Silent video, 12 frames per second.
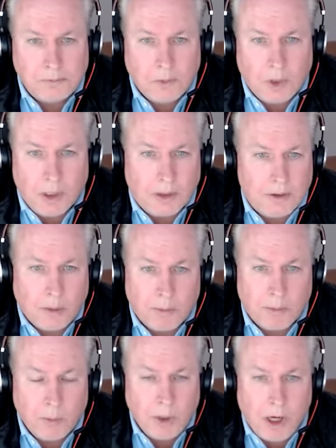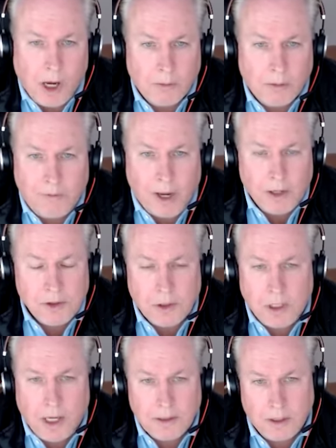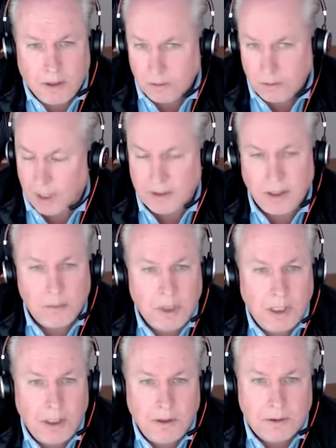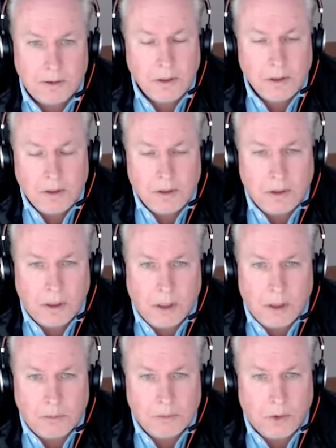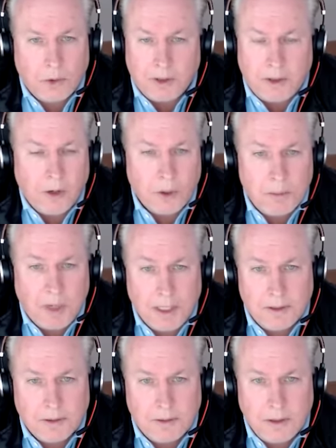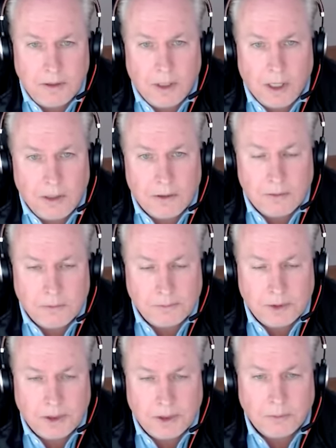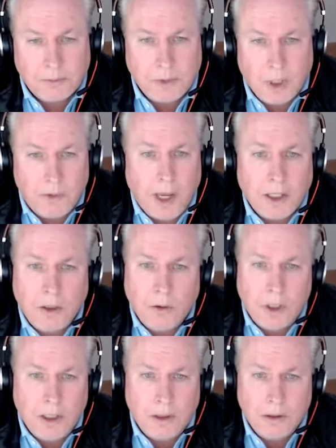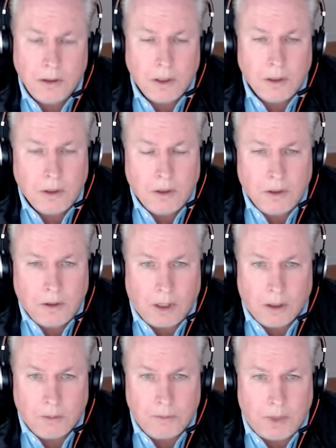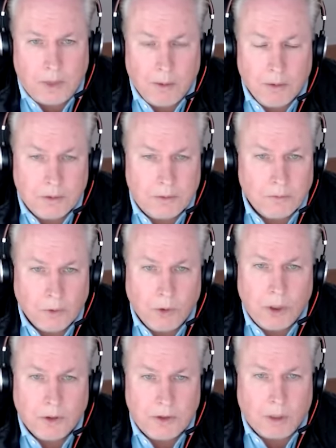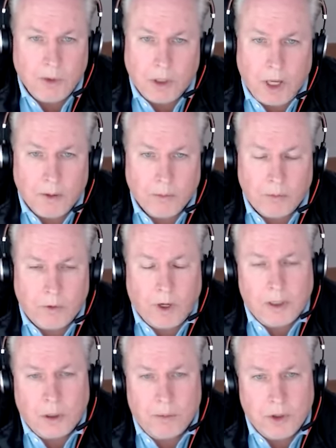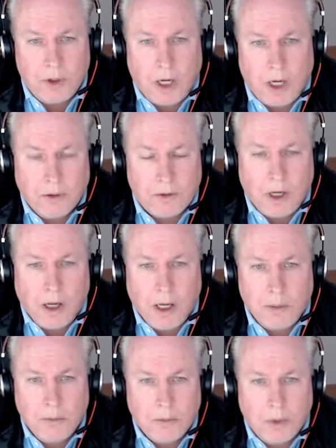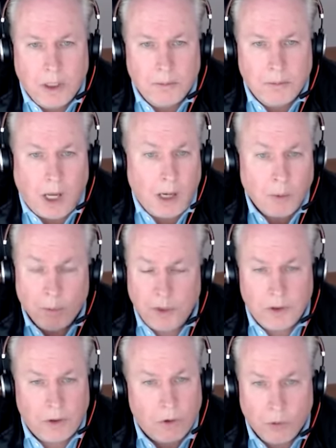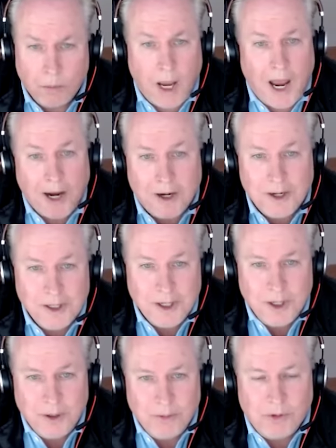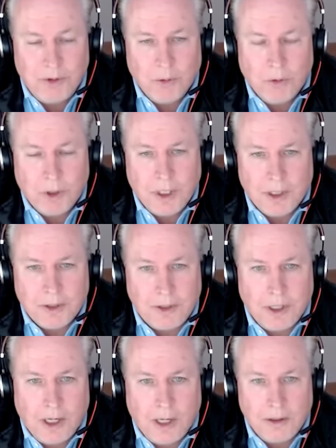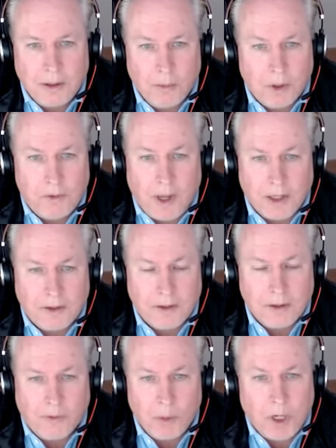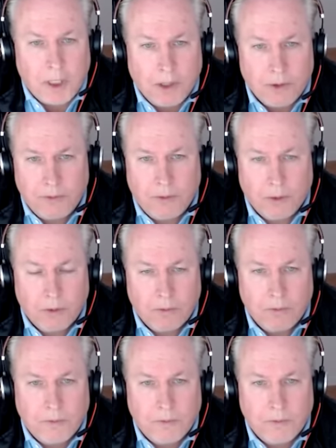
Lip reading: it's something we kind of evangelize to SMEs on a daily basis these days. So thank you, Yinan. That was really good summary. Again, greatly appreciate your time. I will be circling back with you on this, and I want to thank everybody else for